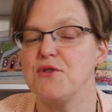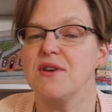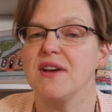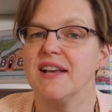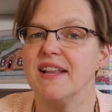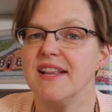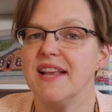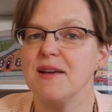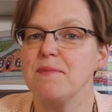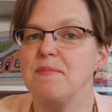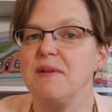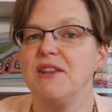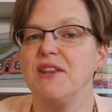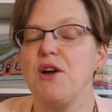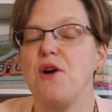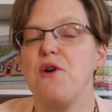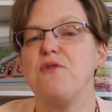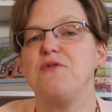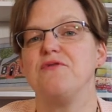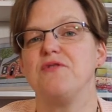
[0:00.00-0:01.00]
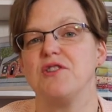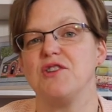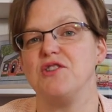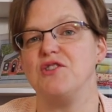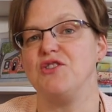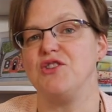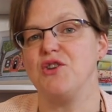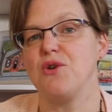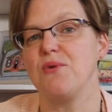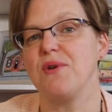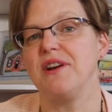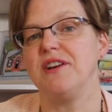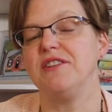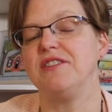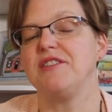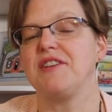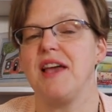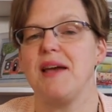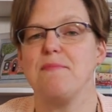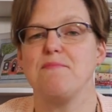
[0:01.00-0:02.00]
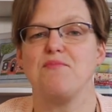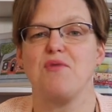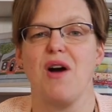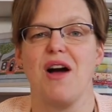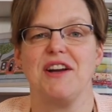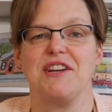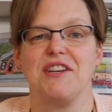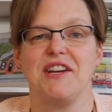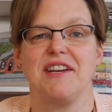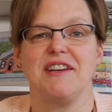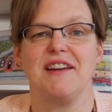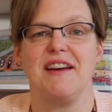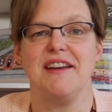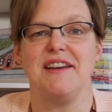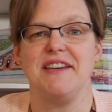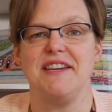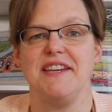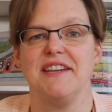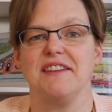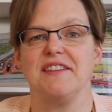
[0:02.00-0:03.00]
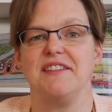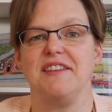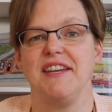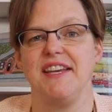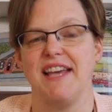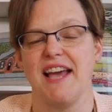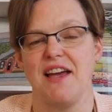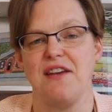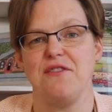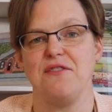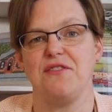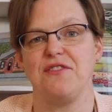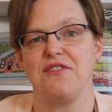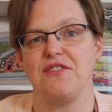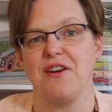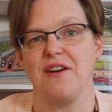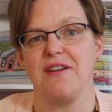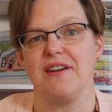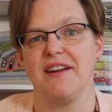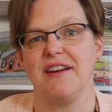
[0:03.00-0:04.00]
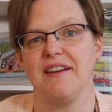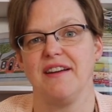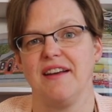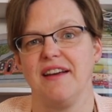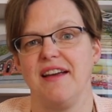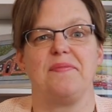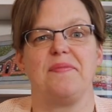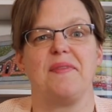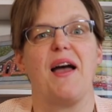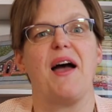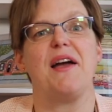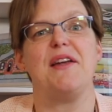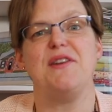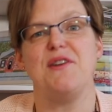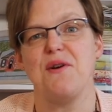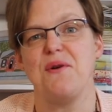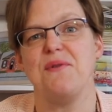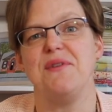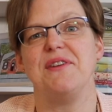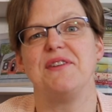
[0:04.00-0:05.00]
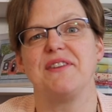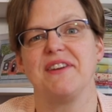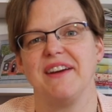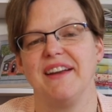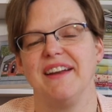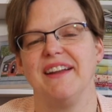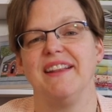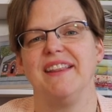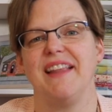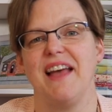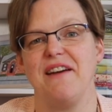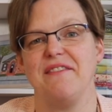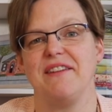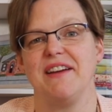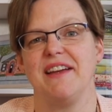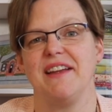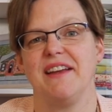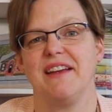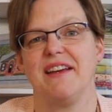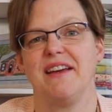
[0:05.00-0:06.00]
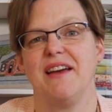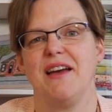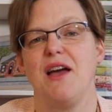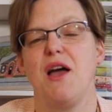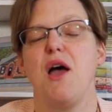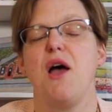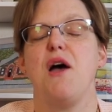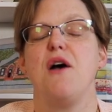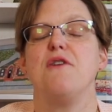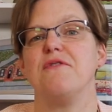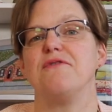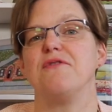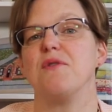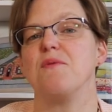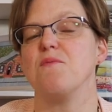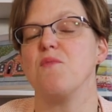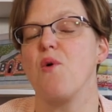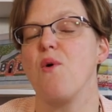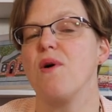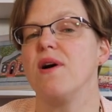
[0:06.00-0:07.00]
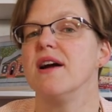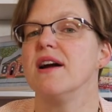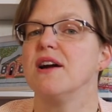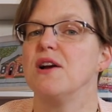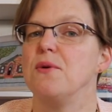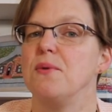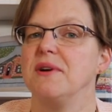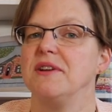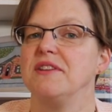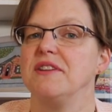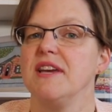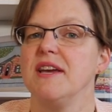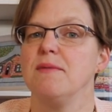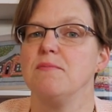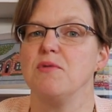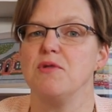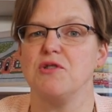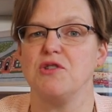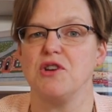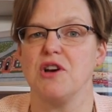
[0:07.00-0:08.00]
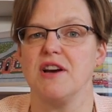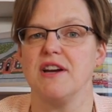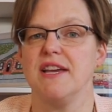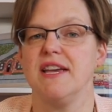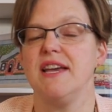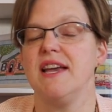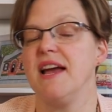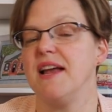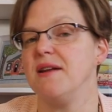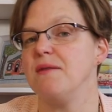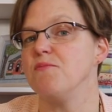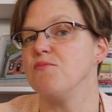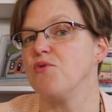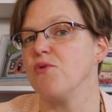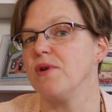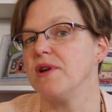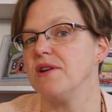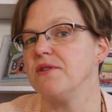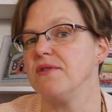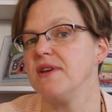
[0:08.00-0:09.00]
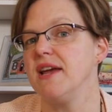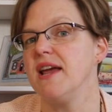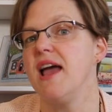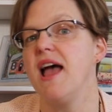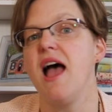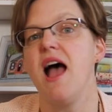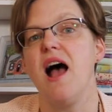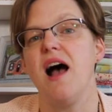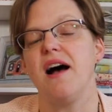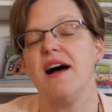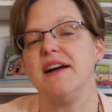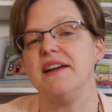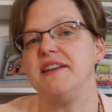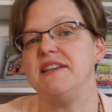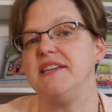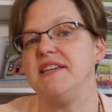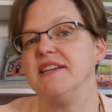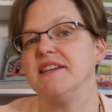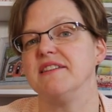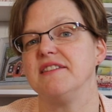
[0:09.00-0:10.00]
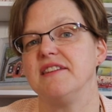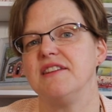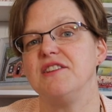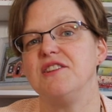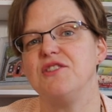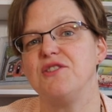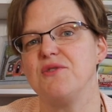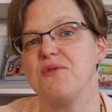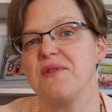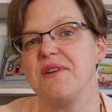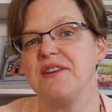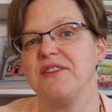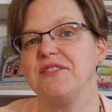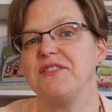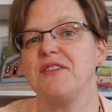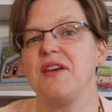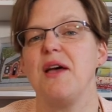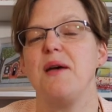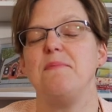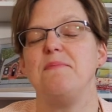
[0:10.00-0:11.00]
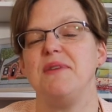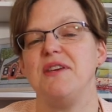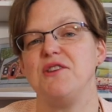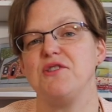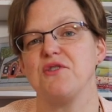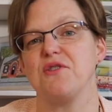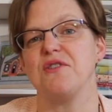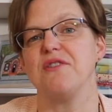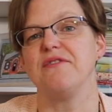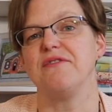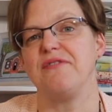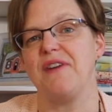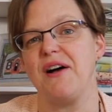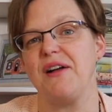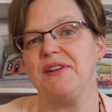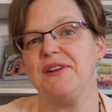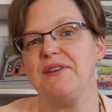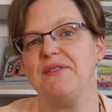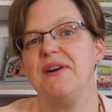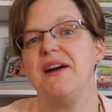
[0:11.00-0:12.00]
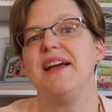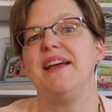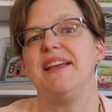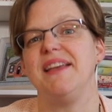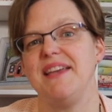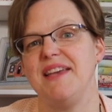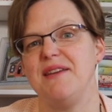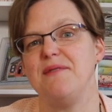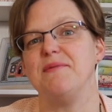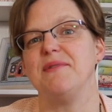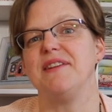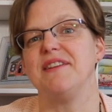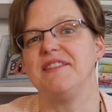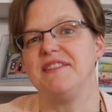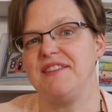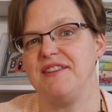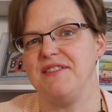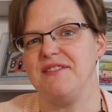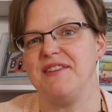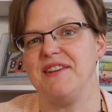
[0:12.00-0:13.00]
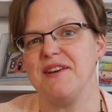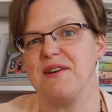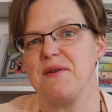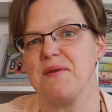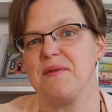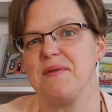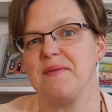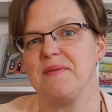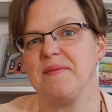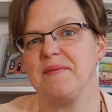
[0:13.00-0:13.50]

can click below for tutorials and project ideas to get you started. I know you're gonna love it. For more quilting, pojagi, and embroidery ideas and tutorials, be sure to follow Epida Studio.